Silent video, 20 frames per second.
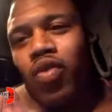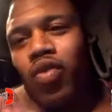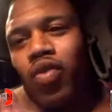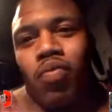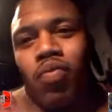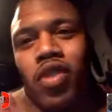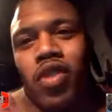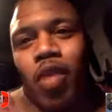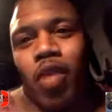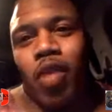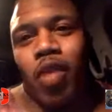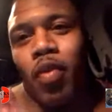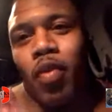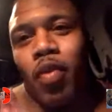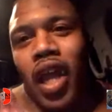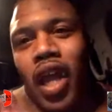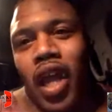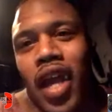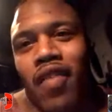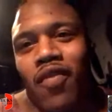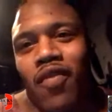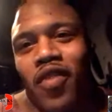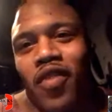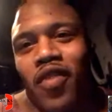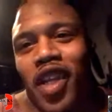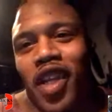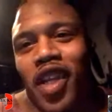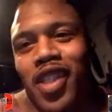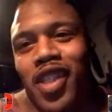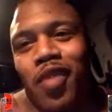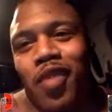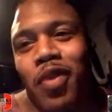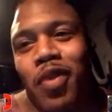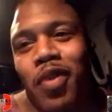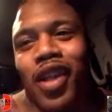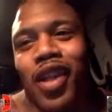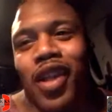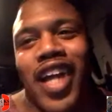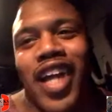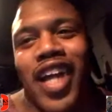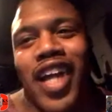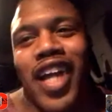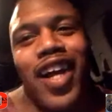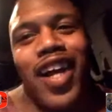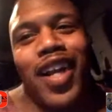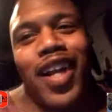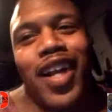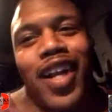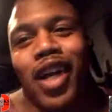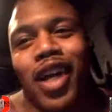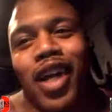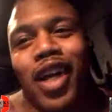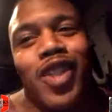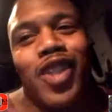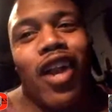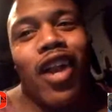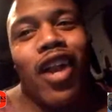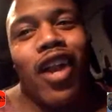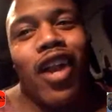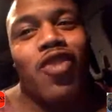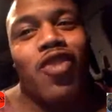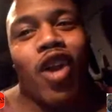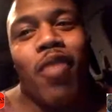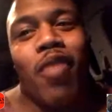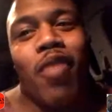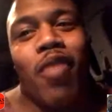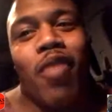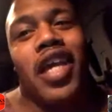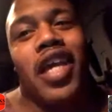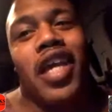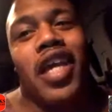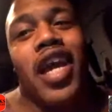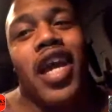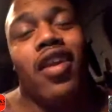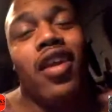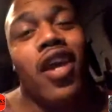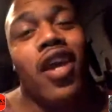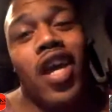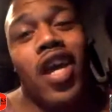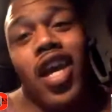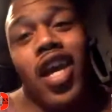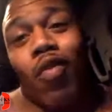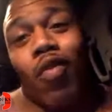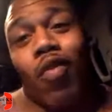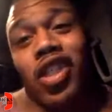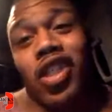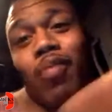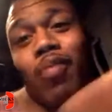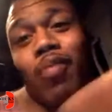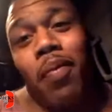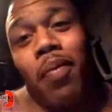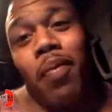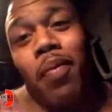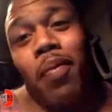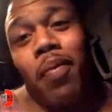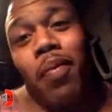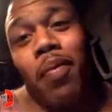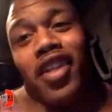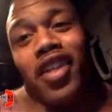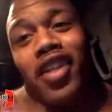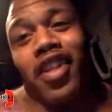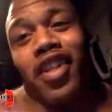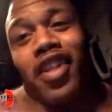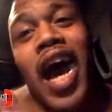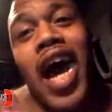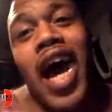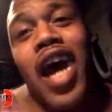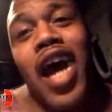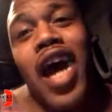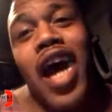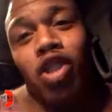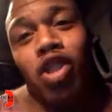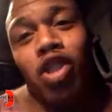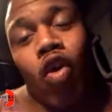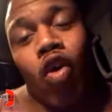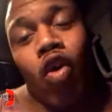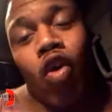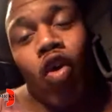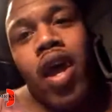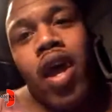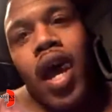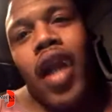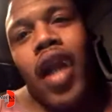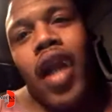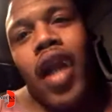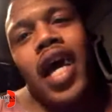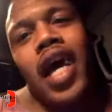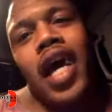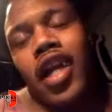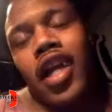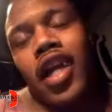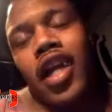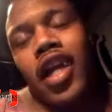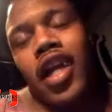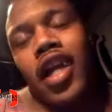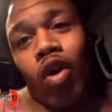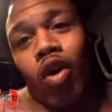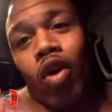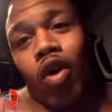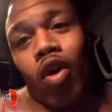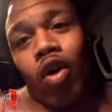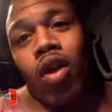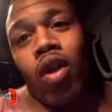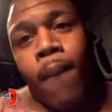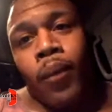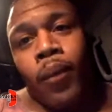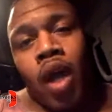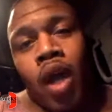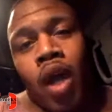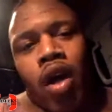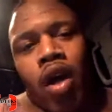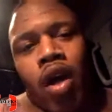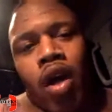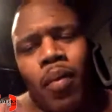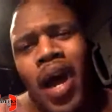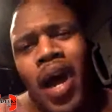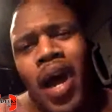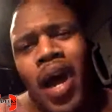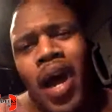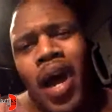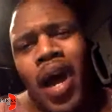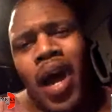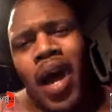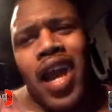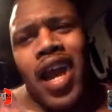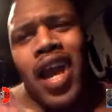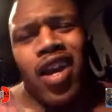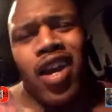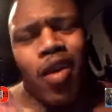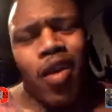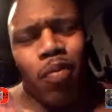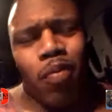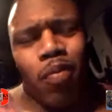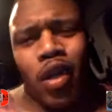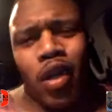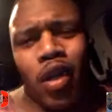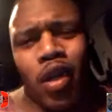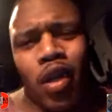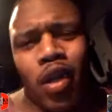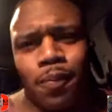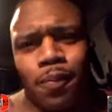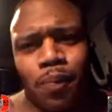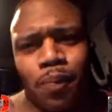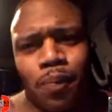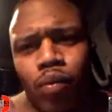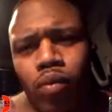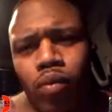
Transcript: some people like vanilla, some people like chocolate, but it's all ice cream at the end. It wasn't my particular style, so I decided to hit the road. Outside of that company,